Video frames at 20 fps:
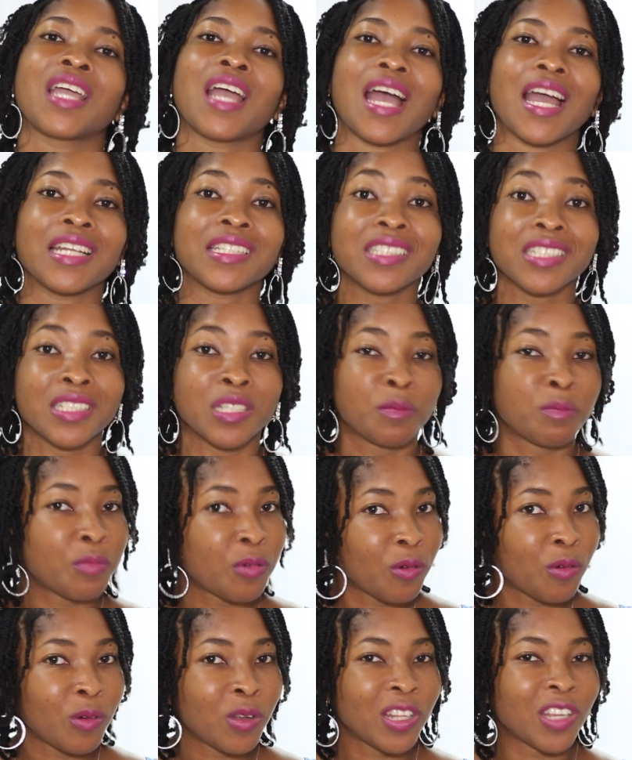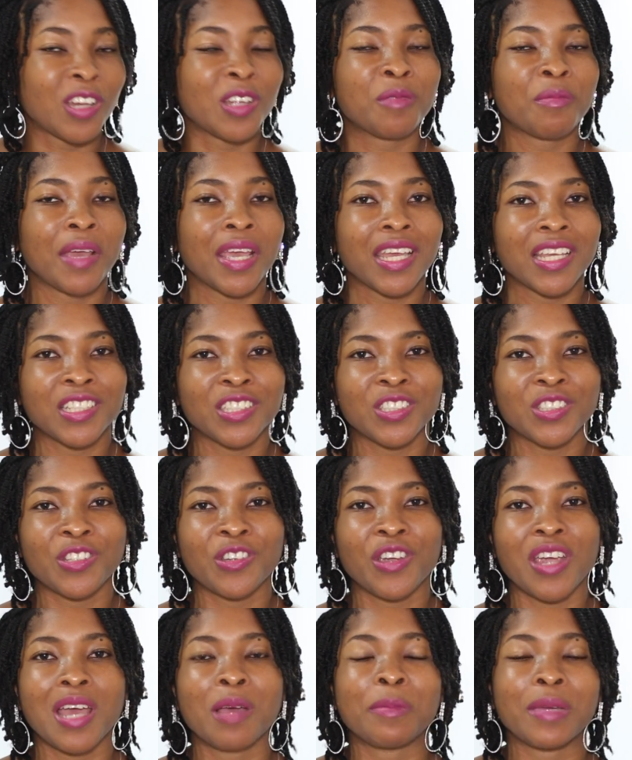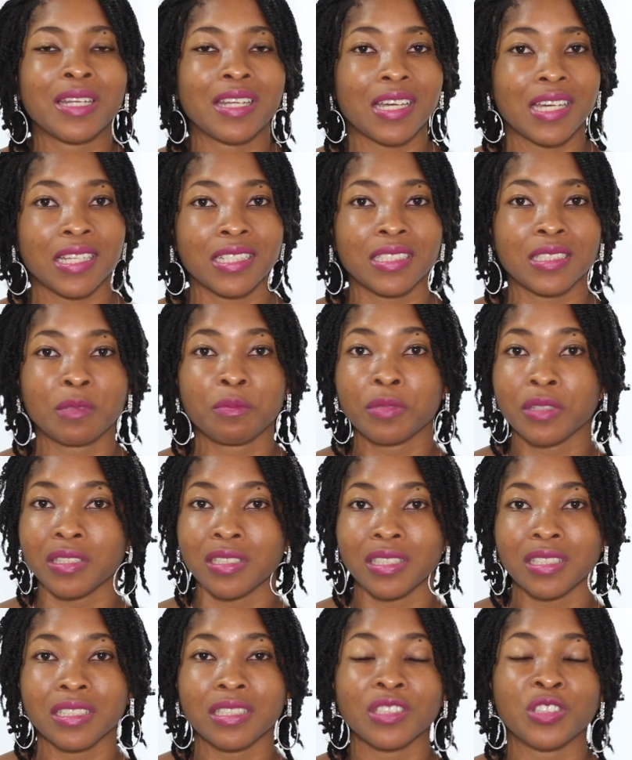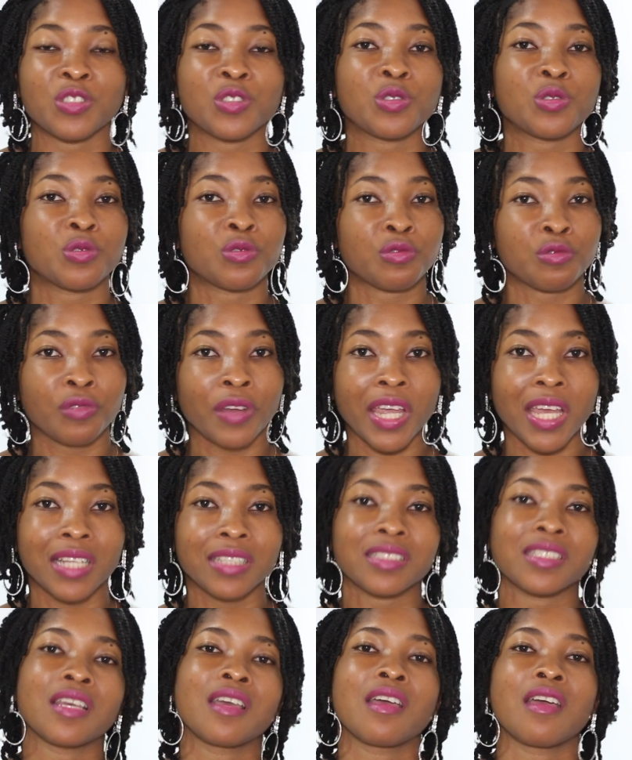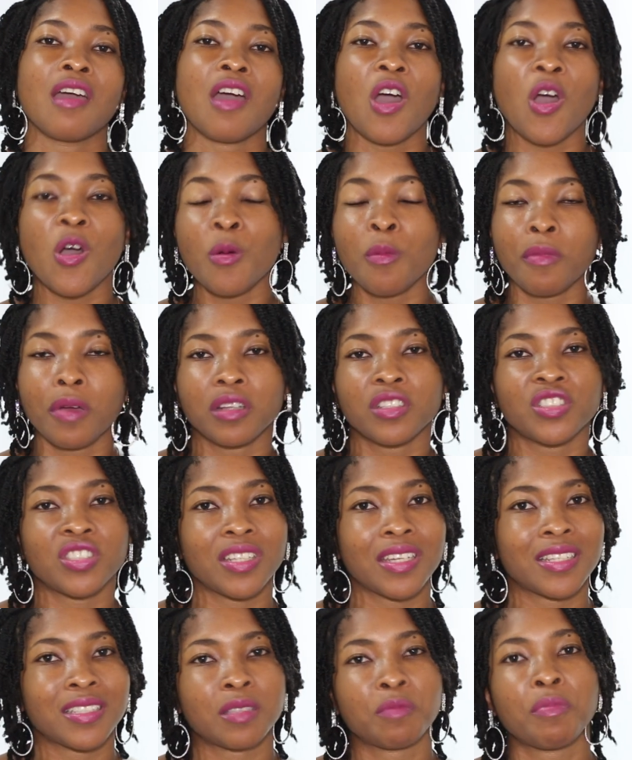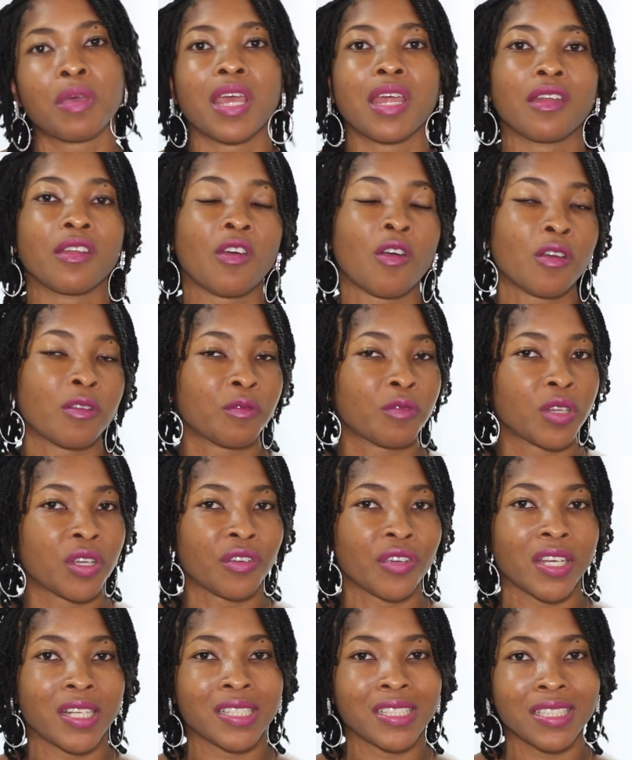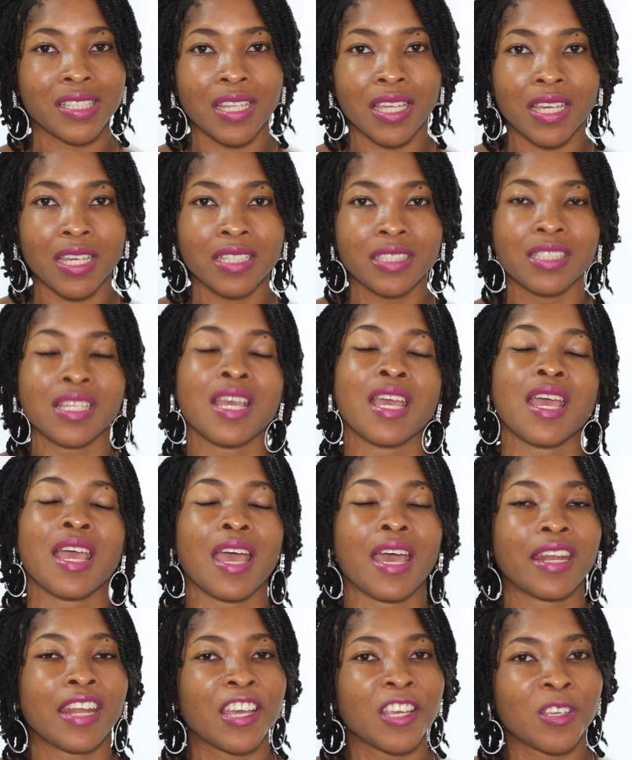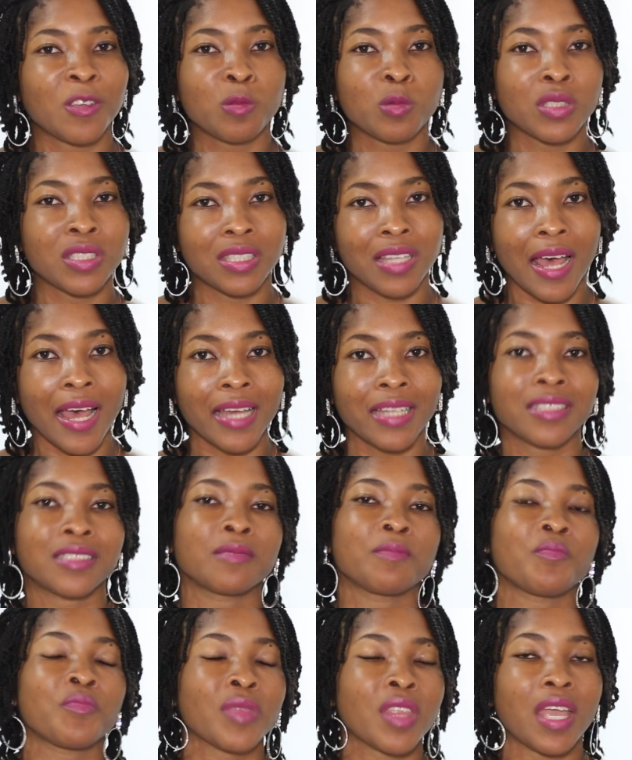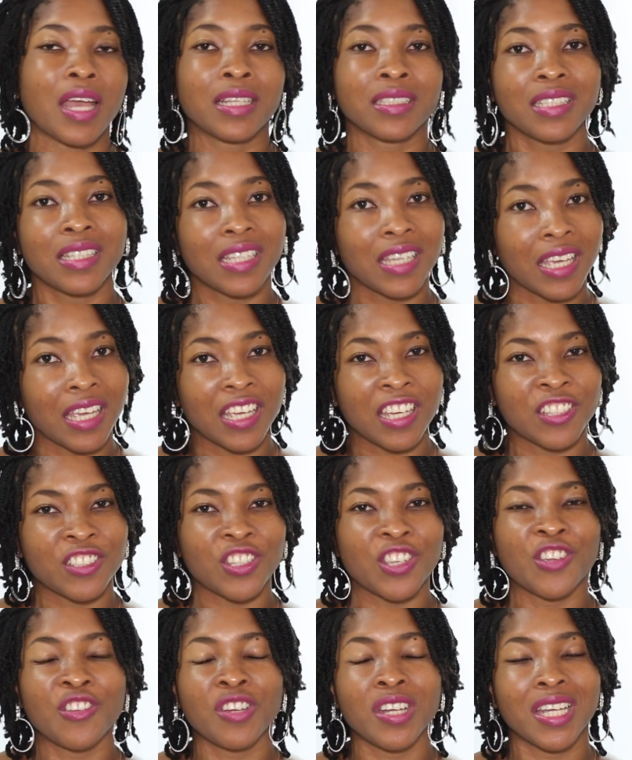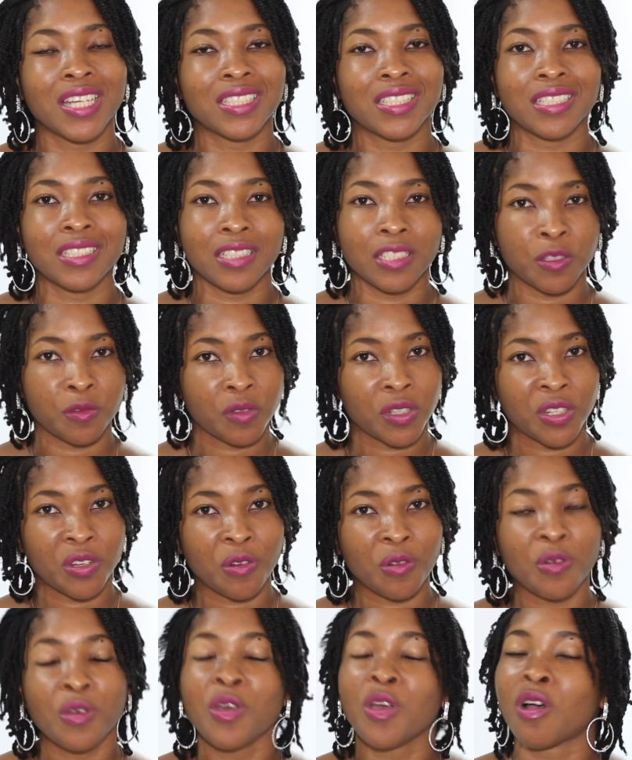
I did a poll on my Instagram and asked persons to rate how much they spend on various things, and I use that as a gauge in creating this video.